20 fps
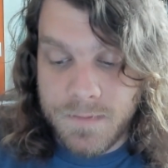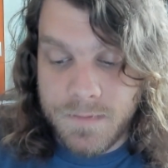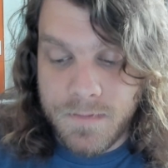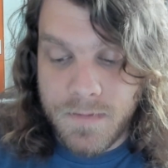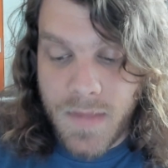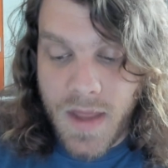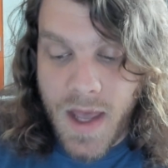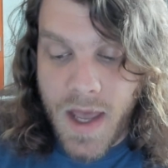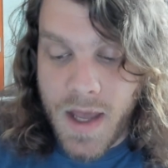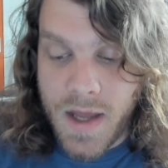
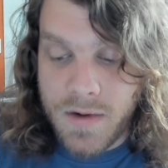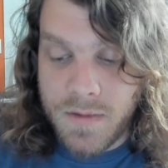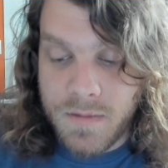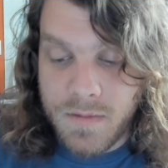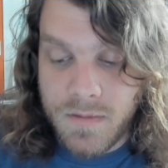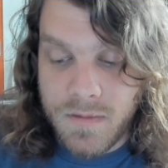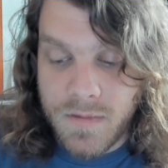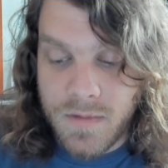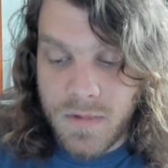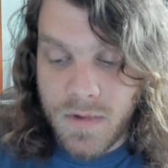And
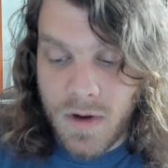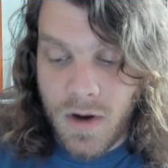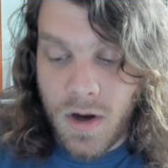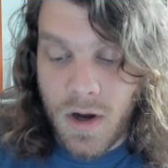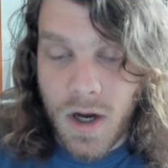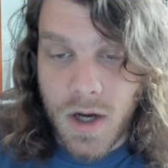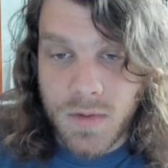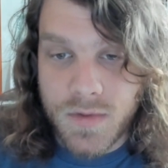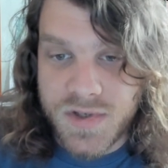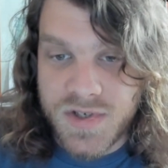
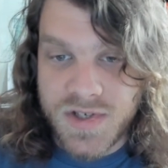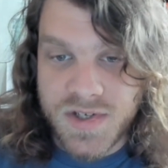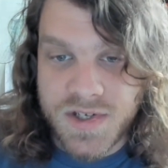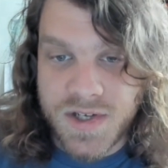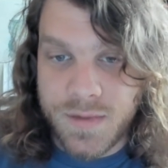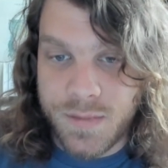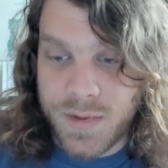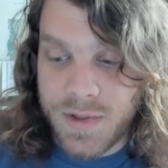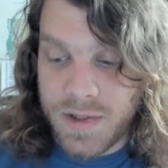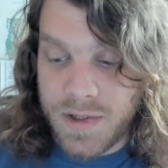Hogg was just
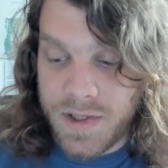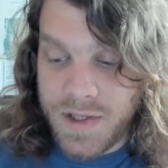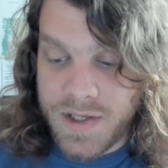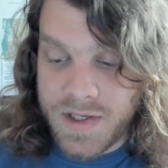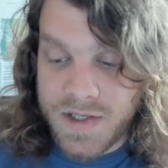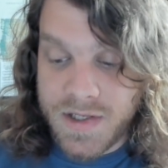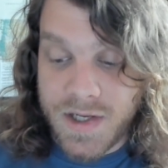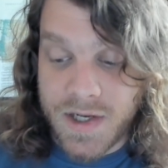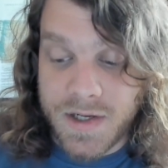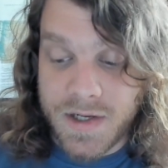completely
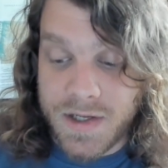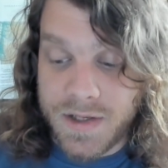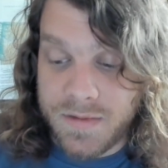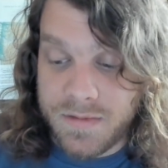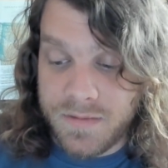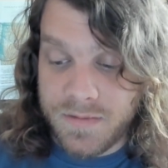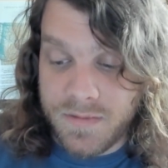indignant.